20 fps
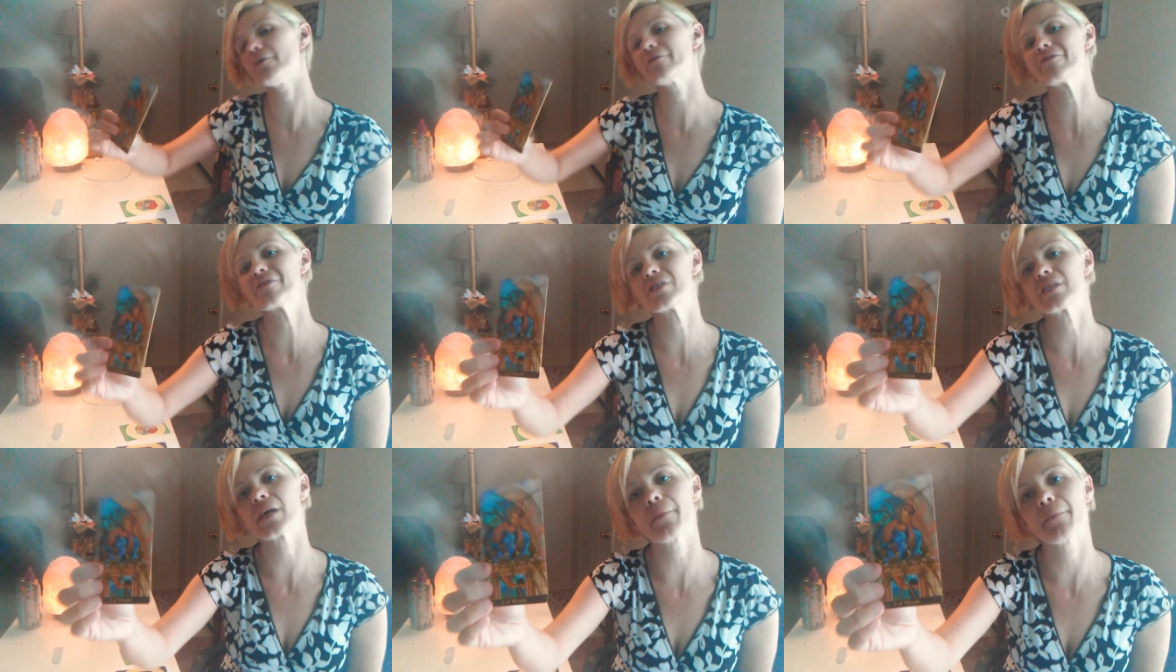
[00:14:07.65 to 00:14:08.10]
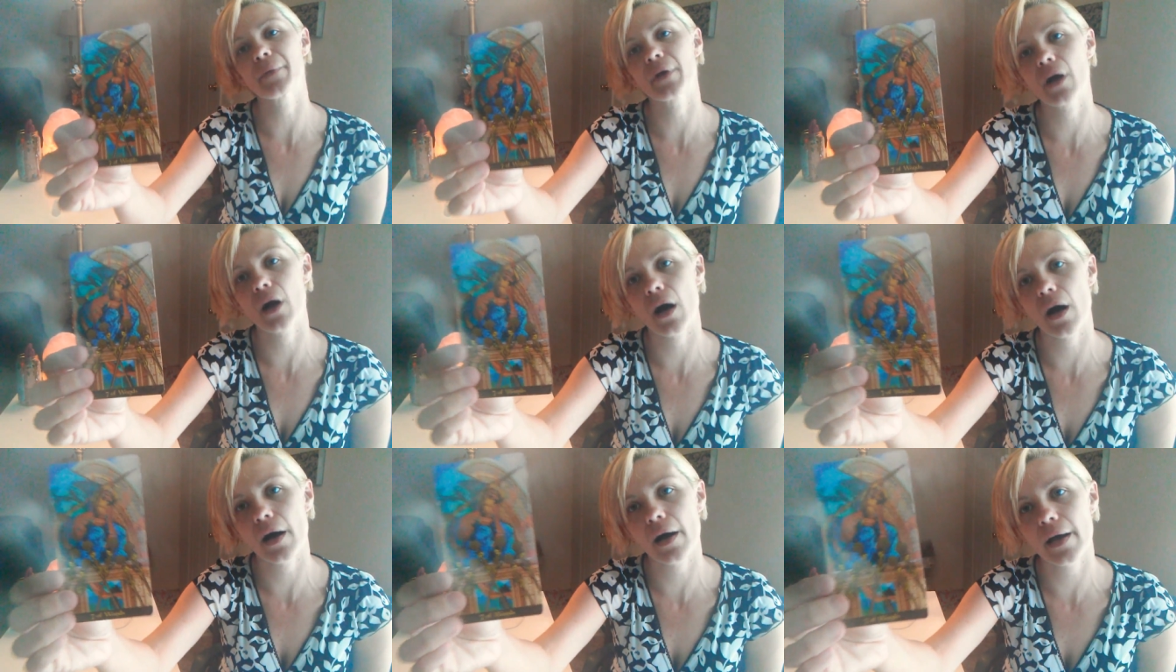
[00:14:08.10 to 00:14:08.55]
of some
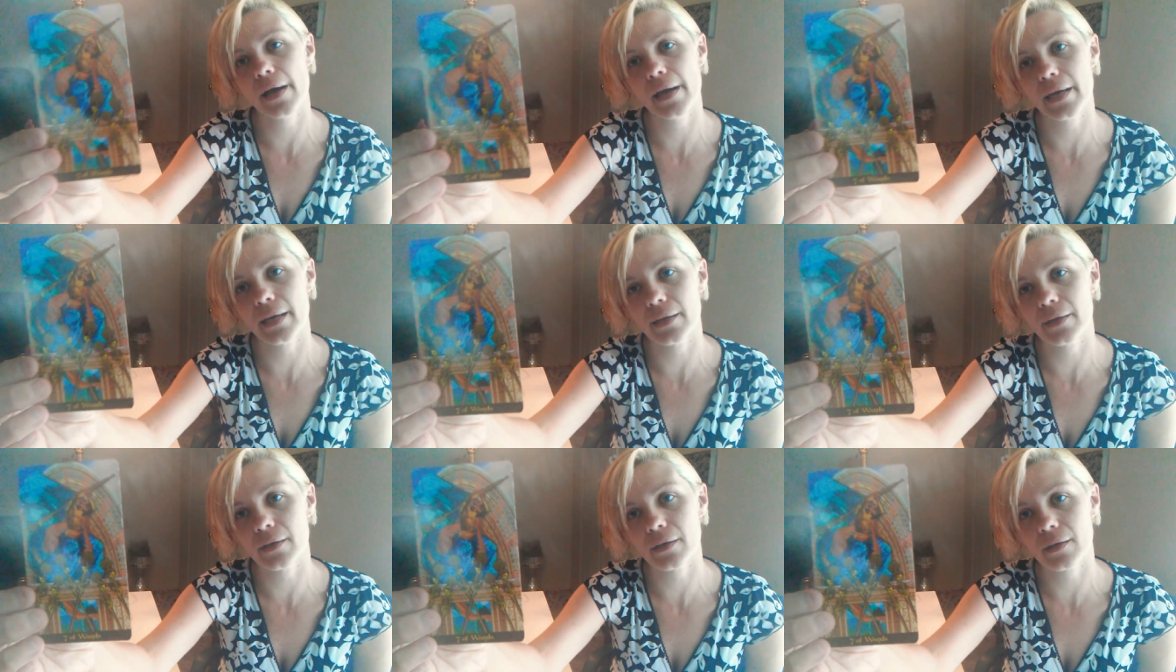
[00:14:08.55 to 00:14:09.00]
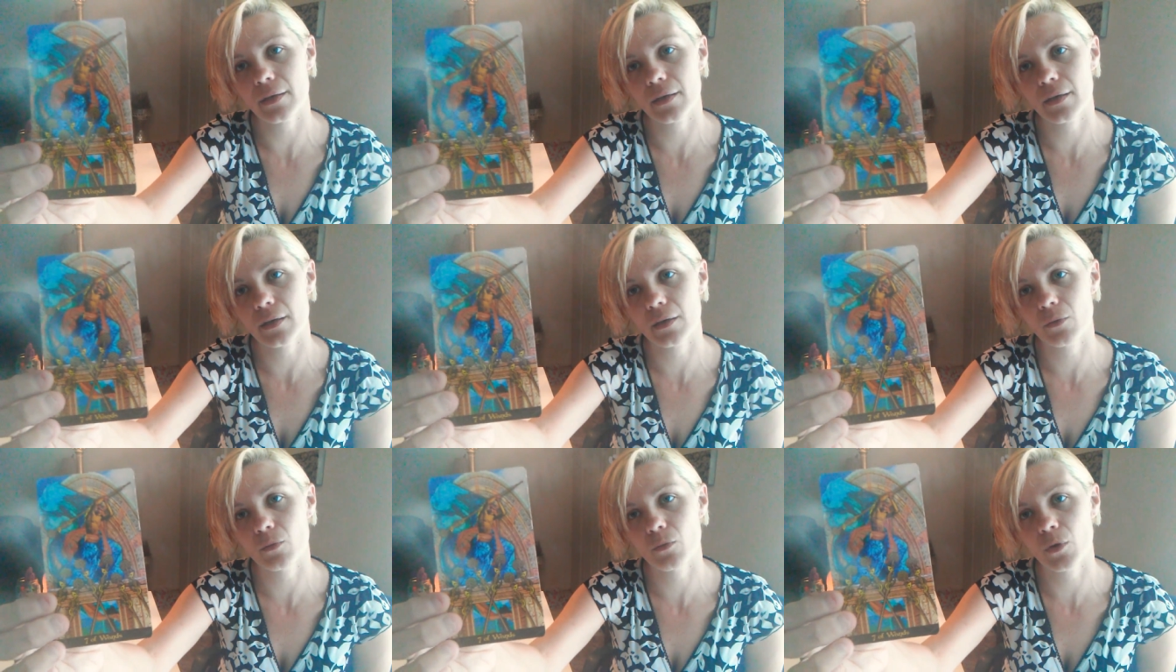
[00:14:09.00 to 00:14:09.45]
kind
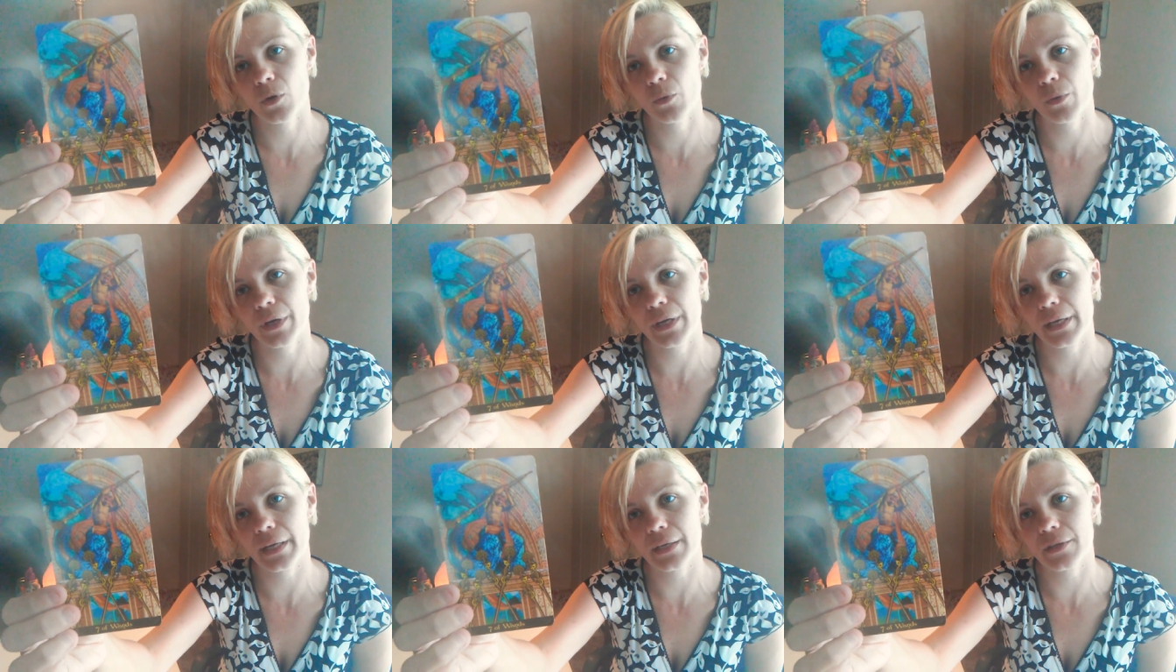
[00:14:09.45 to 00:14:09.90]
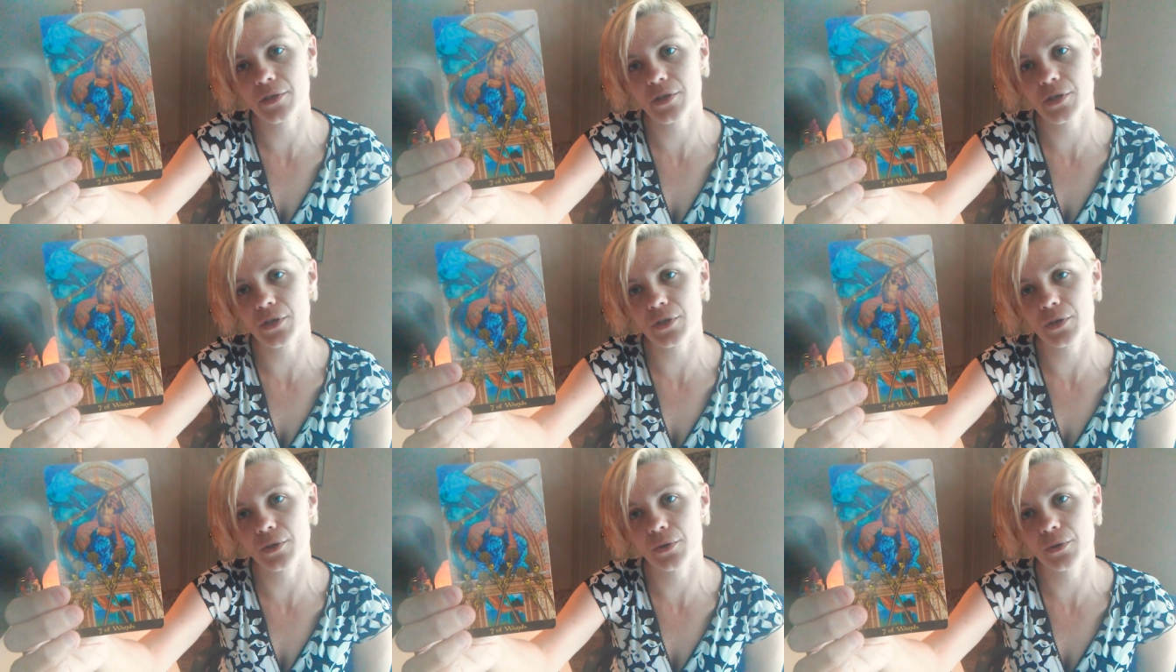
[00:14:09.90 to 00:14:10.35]
where we need
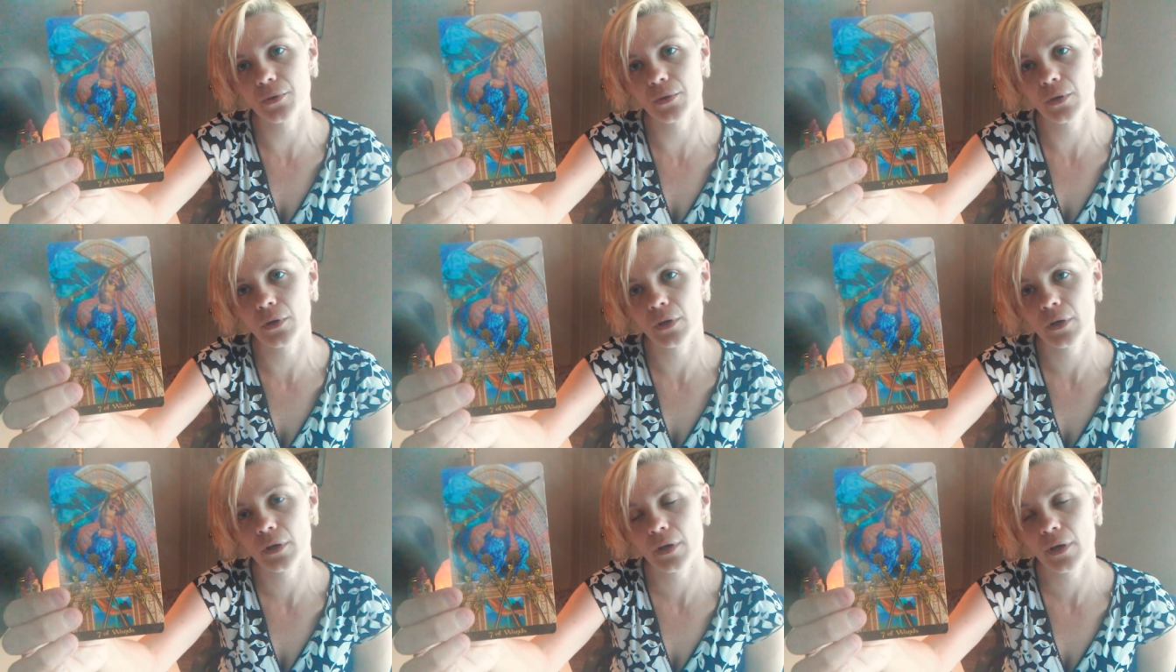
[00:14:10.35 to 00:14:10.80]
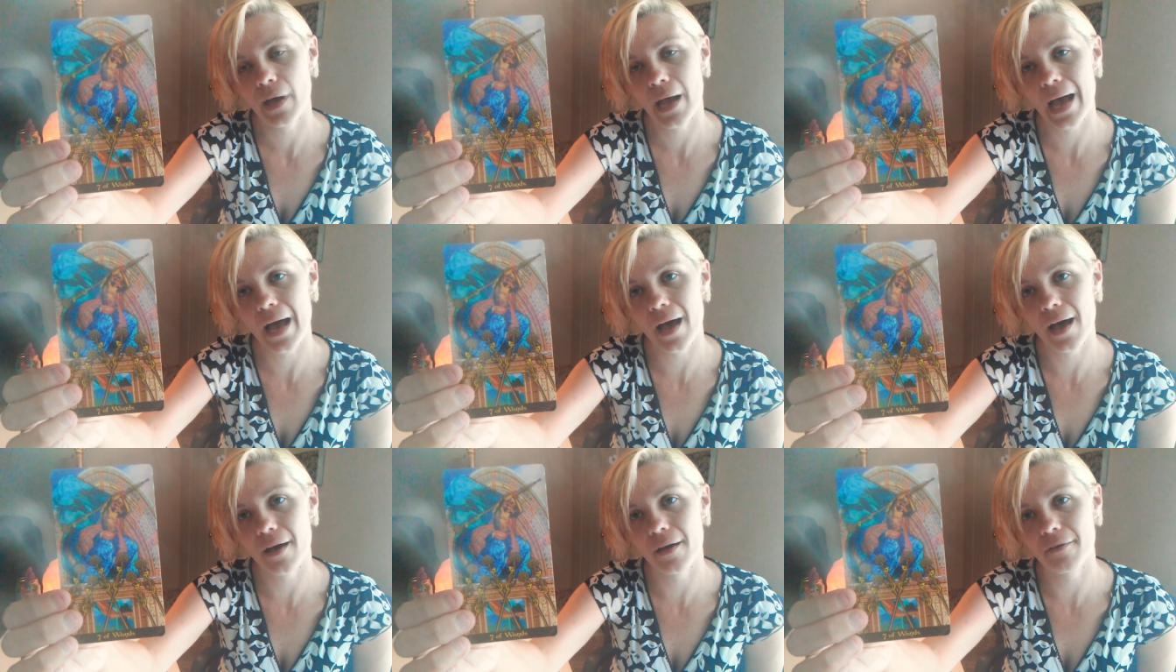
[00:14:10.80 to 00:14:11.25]
to
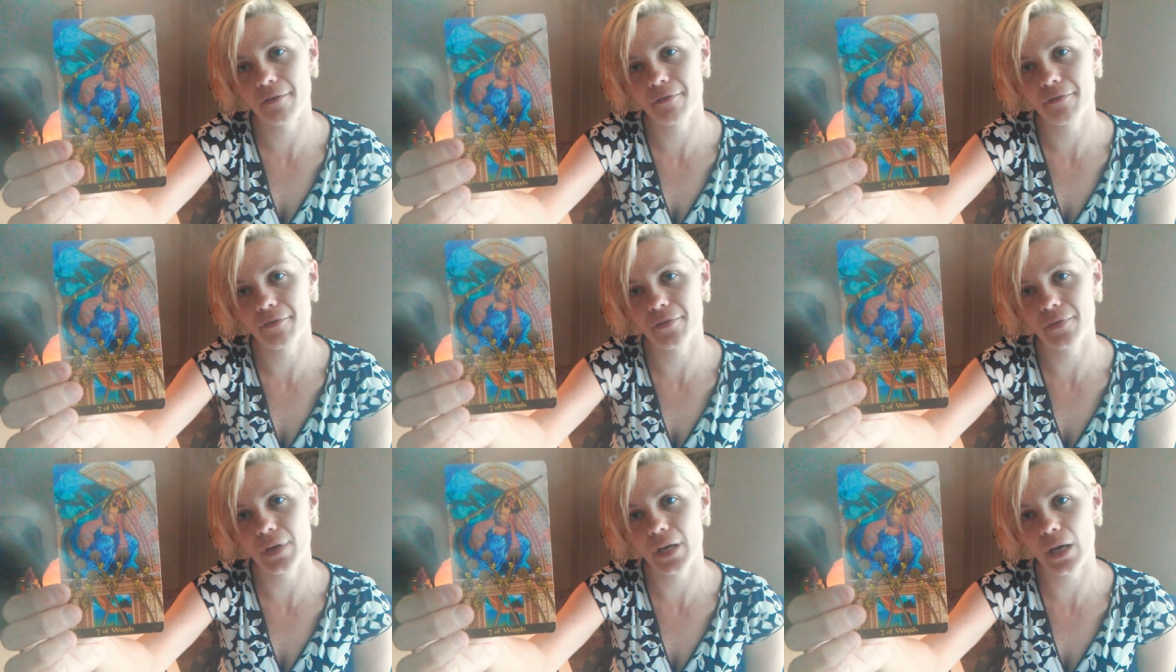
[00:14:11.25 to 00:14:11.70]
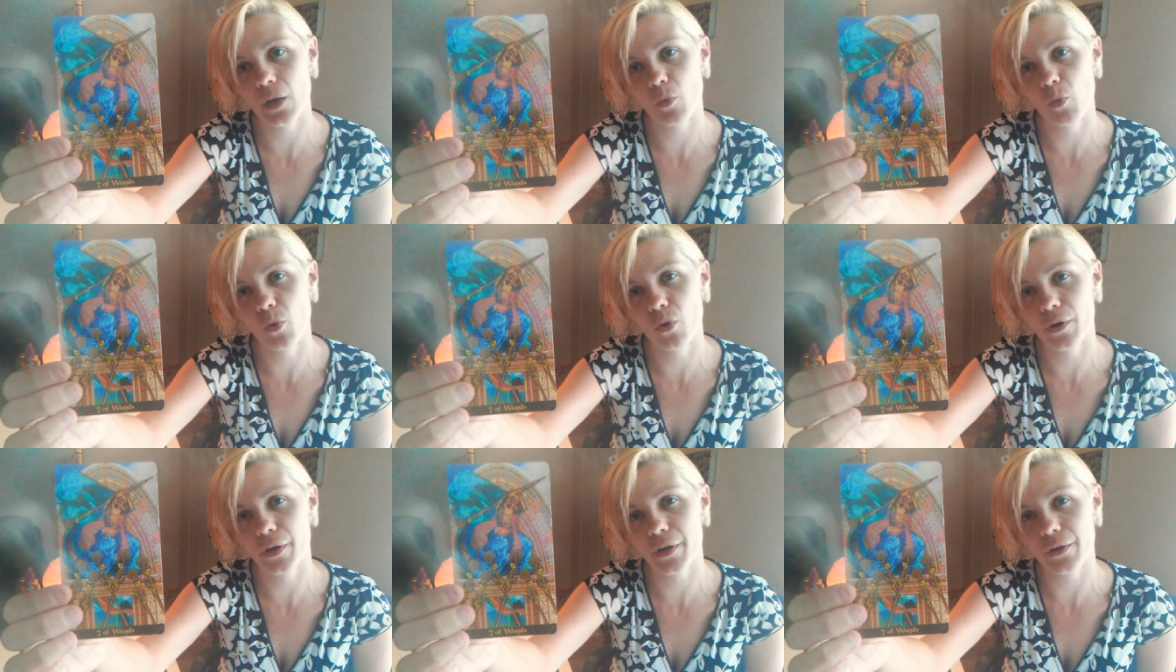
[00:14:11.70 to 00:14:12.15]
have a
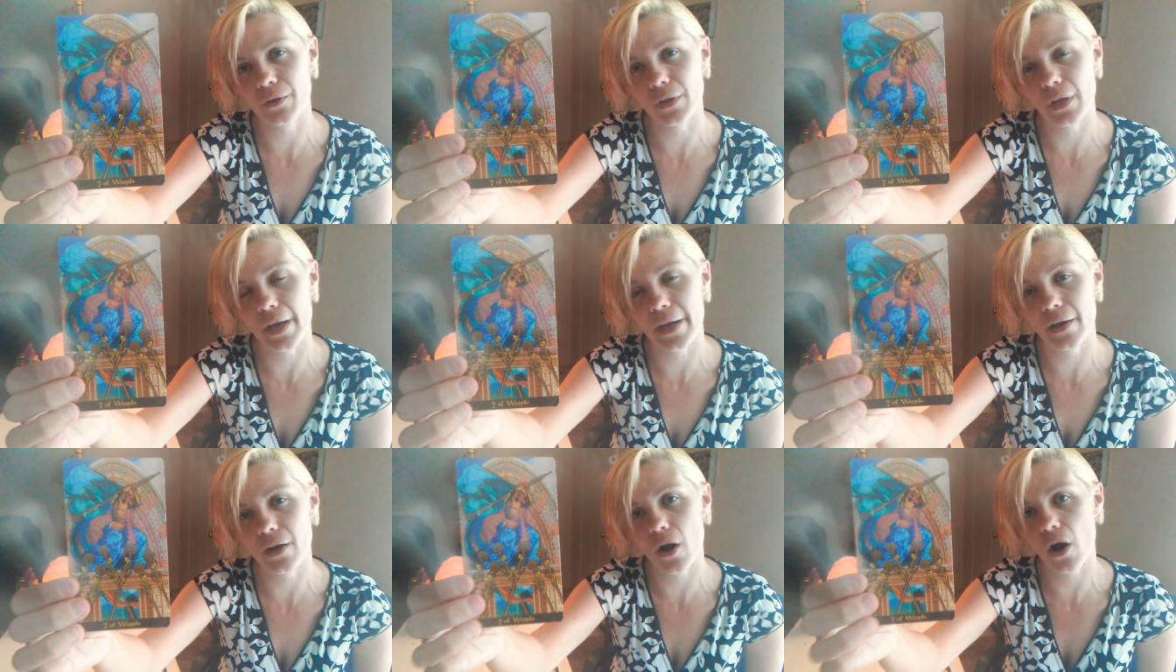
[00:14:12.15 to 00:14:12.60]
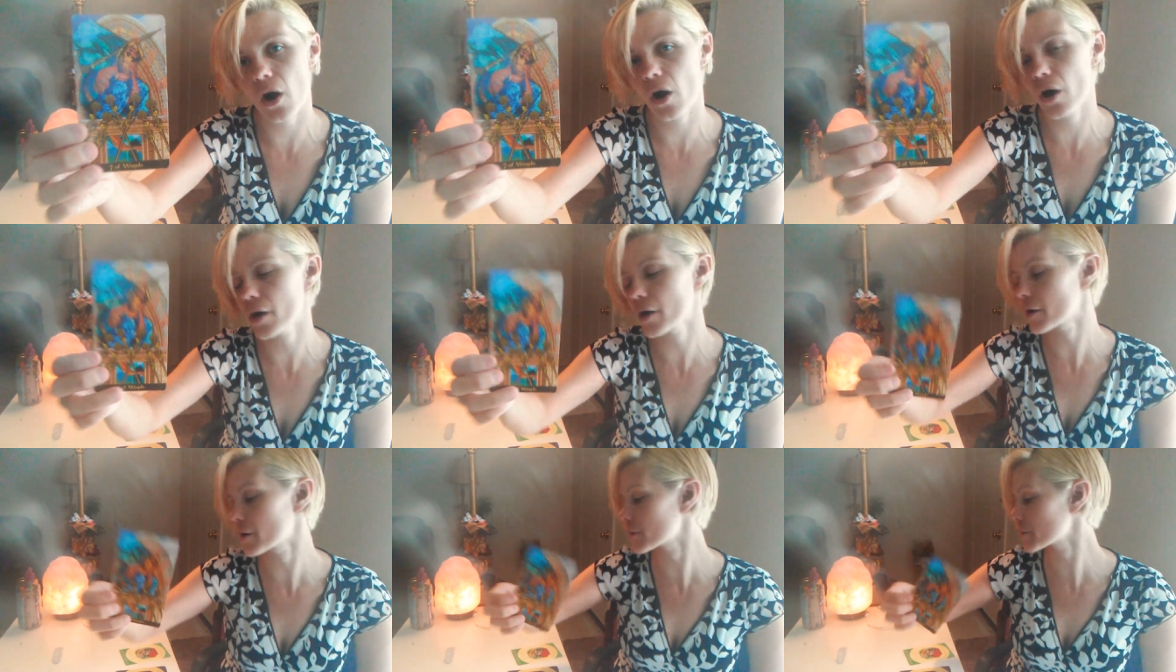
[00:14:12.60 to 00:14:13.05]
warrior like
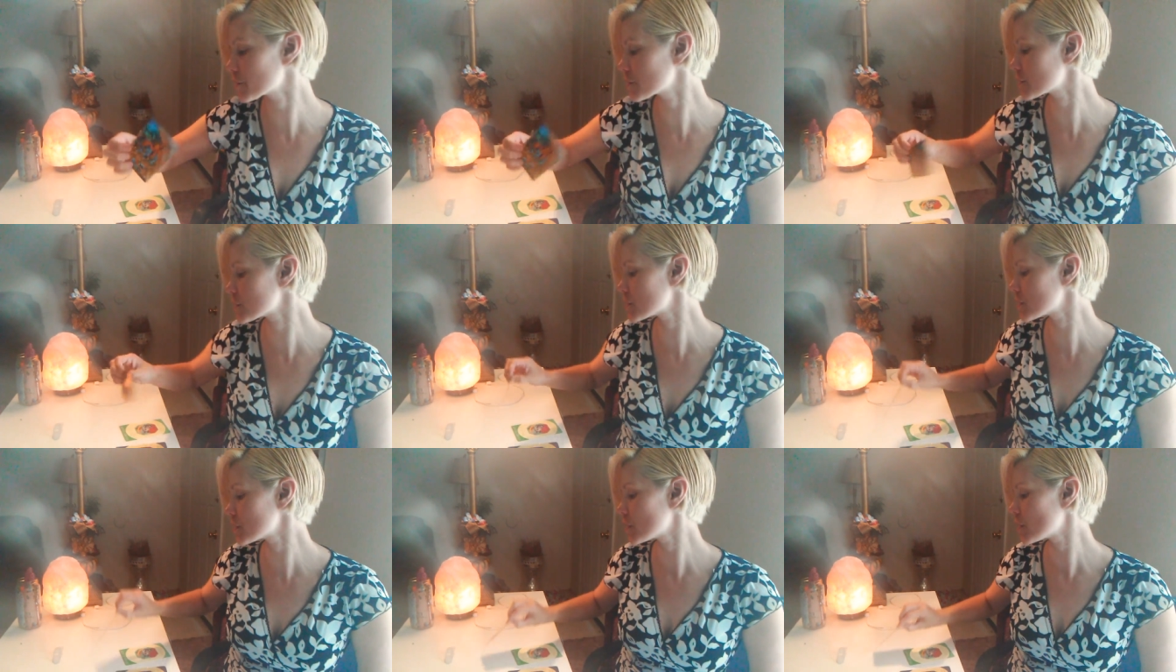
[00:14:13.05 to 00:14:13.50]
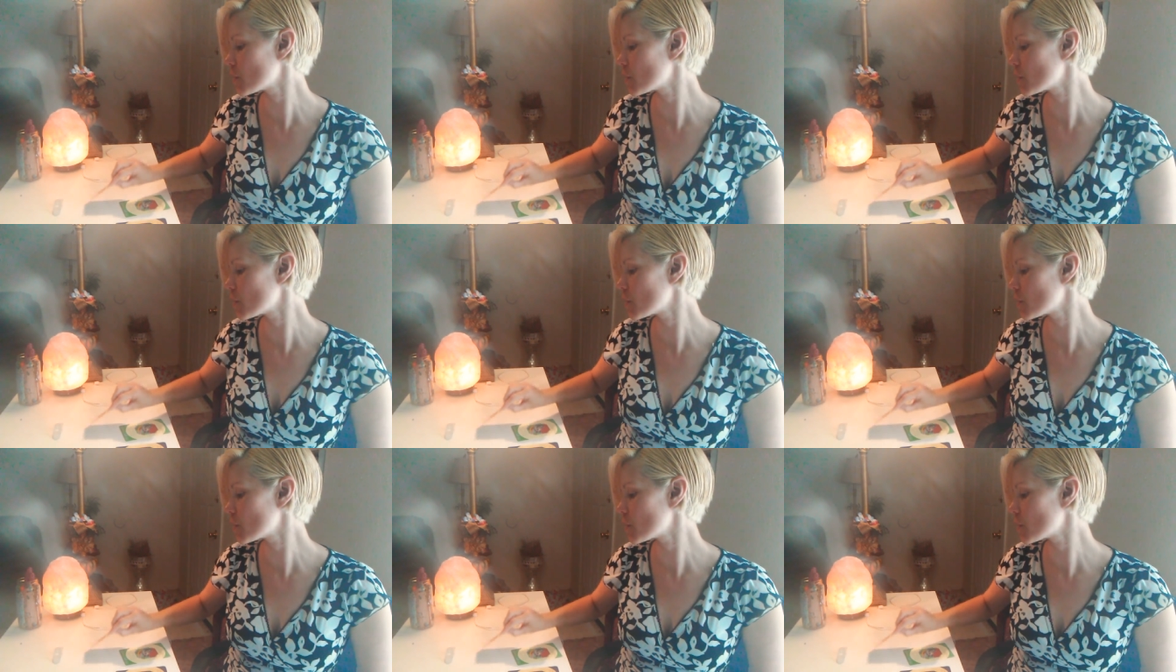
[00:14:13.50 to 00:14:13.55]
heart,